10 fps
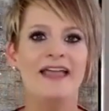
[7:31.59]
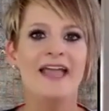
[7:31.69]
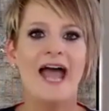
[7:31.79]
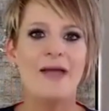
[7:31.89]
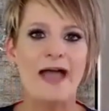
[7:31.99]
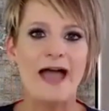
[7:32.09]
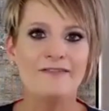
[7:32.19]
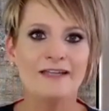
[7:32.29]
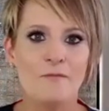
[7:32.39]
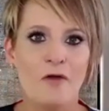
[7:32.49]
I'm
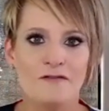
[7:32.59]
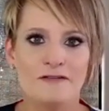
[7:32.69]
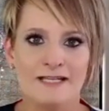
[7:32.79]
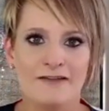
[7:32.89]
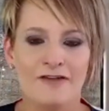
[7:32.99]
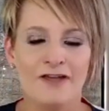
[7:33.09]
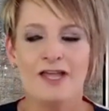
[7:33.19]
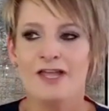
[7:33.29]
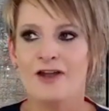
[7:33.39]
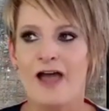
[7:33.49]
having a moment of,
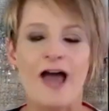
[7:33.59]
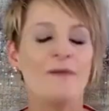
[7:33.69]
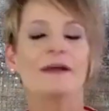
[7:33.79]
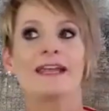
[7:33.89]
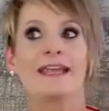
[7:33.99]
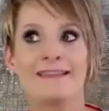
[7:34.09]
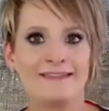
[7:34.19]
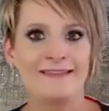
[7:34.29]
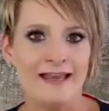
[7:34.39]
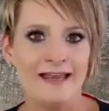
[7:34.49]
how am I going to get this
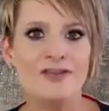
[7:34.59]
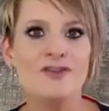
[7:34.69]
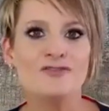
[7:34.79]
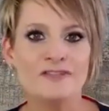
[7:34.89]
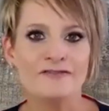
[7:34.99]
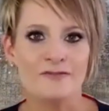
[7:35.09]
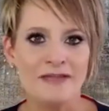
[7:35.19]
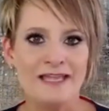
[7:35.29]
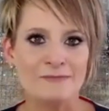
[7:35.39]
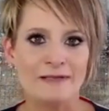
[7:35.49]
done? And usually for
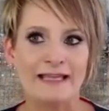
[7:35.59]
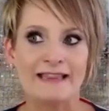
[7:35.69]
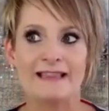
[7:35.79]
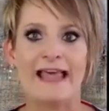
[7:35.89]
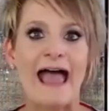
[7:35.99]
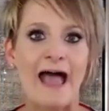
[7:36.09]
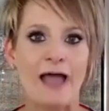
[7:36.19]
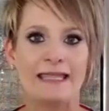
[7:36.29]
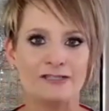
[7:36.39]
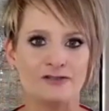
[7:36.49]
me, it's been like
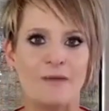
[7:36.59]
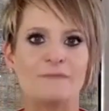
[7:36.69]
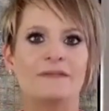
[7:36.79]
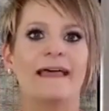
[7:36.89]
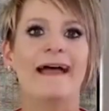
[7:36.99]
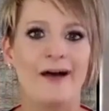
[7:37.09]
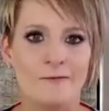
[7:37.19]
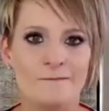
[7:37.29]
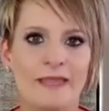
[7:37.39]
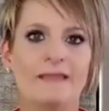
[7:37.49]
I get trapped in the
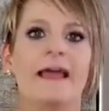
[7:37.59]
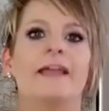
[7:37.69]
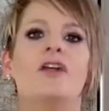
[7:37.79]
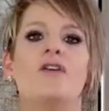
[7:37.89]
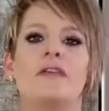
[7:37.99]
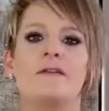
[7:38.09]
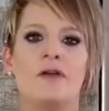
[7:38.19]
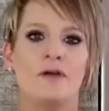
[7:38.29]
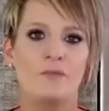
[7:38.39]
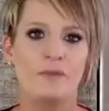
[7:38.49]
how. And I know that
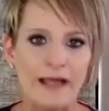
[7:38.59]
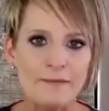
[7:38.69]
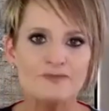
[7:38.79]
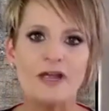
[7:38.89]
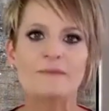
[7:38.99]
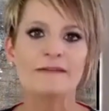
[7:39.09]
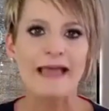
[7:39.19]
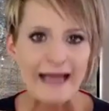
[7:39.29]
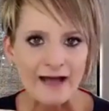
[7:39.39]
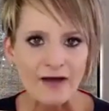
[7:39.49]
when I'm trapped in the
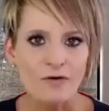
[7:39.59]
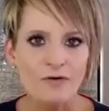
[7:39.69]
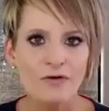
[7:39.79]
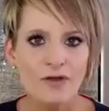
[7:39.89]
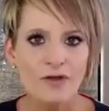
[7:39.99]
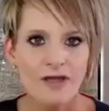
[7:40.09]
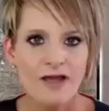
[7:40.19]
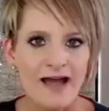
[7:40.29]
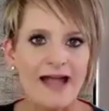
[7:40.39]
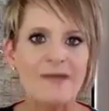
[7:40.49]
how,
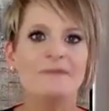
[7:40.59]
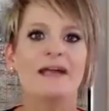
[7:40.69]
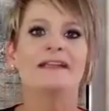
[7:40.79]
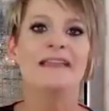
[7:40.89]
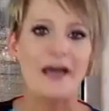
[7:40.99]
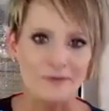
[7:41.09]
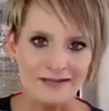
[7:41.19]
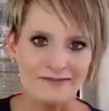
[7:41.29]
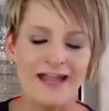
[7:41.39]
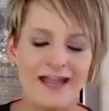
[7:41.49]
I'm not
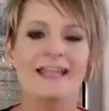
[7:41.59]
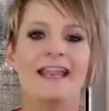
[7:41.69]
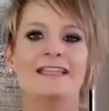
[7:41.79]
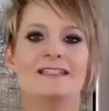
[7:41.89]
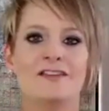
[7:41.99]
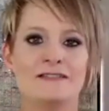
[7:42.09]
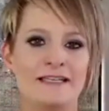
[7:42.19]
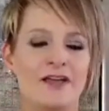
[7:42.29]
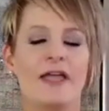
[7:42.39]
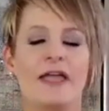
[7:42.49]
allowing, right? And so it's
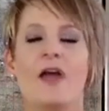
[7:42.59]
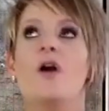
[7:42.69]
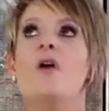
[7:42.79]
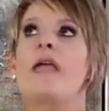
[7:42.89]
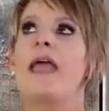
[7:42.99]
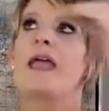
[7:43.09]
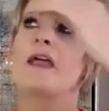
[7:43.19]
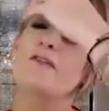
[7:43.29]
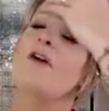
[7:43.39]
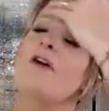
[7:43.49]
like, okay.
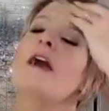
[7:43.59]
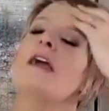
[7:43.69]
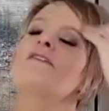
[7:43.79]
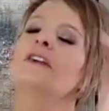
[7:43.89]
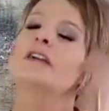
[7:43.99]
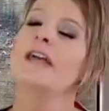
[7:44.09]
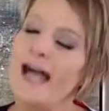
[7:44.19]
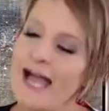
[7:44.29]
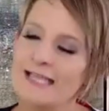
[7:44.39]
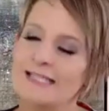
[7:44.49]
Oh, I
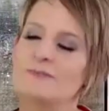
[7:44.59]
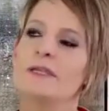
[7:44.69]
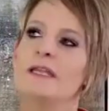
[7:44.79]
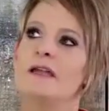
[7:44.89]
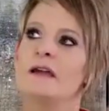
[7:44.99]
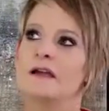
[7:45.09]
forgot. We